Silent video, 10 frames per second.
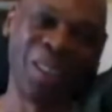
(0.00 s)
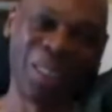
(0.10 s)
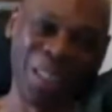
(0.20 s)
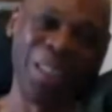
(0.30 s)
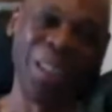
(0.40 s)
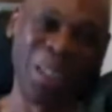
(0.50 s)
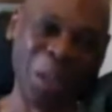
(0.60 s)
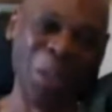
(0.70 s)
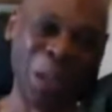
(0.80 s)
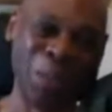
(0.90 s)
I
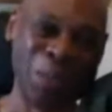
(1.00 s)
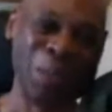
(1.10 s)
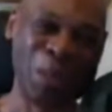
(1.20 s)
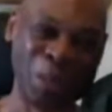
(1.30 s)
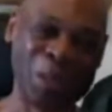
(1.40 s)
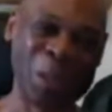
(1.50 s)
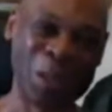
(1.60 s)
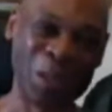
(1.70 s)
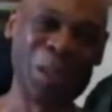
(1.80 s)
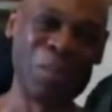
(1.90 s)
know that moment
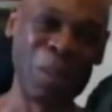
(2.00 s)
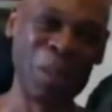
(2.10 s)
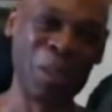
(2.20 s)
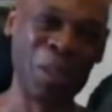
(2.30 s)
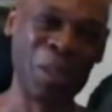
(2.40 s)
closer than most.